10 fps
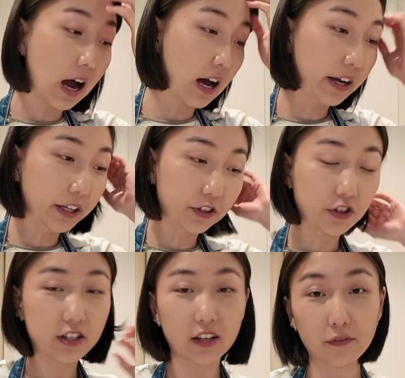I
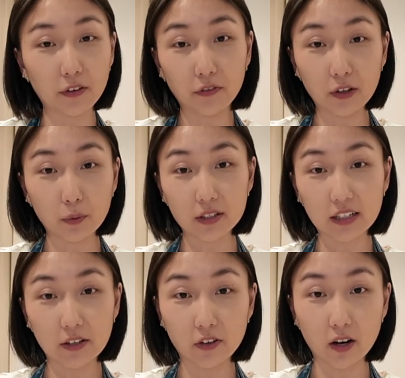just said 50 was an
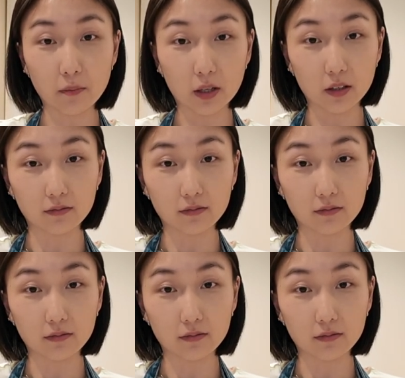even number.